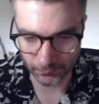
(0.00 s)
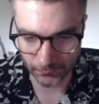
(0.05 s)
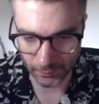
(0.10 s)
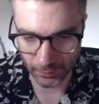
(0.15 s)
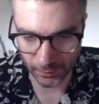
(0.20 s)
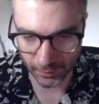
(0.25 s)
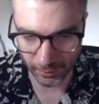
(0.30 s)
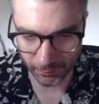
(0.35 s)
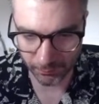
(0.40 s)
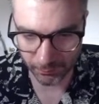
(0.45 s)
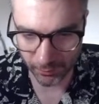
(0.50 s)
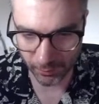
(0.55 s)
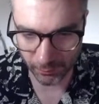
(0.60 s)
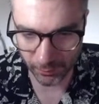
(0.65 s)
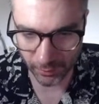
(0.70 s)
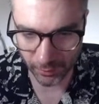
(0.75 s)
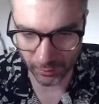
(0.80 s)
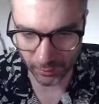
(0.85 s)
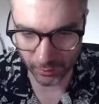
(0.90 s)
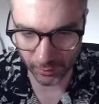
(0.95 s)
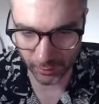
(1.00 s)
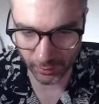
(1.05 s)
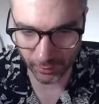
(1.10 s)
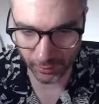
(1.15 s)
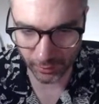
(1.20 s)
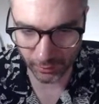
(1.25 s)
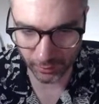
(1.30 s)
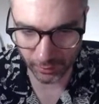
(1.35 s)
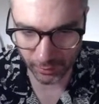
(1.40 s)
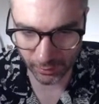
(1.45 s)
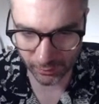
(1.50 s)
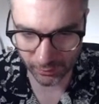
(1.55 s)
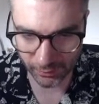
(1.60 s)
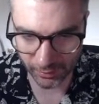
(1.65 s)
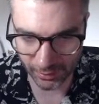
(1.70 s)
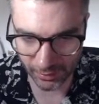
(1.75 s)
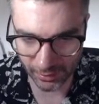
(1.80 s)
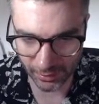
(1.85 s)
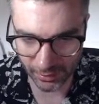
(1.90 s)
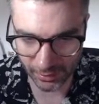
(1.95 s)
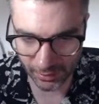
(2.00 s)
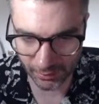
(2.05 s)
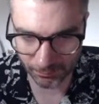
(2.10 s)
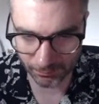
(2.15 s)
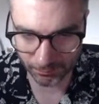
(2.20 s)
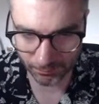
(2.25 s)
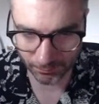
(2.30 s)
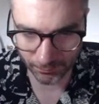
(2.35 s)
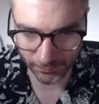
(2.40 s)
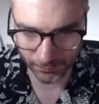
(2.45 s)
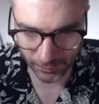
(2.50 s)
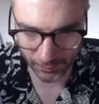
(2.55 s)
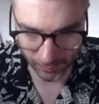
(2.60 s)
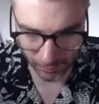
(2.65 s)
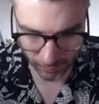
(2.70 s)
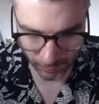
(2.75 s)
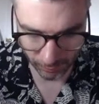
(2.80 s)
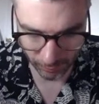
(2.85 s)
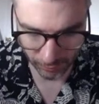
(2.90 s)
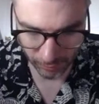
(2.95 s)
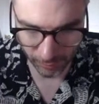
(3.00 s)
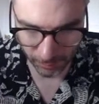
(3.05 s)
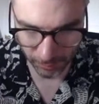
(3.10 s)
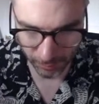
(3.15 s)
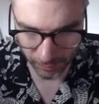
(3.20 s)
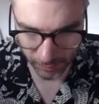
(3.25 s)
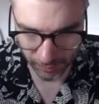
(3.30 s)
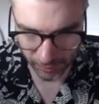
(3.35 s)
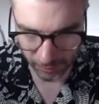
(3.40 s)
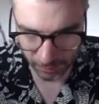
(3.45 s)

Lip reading: Okay, so we've got another cutout here, so I'm just going to push this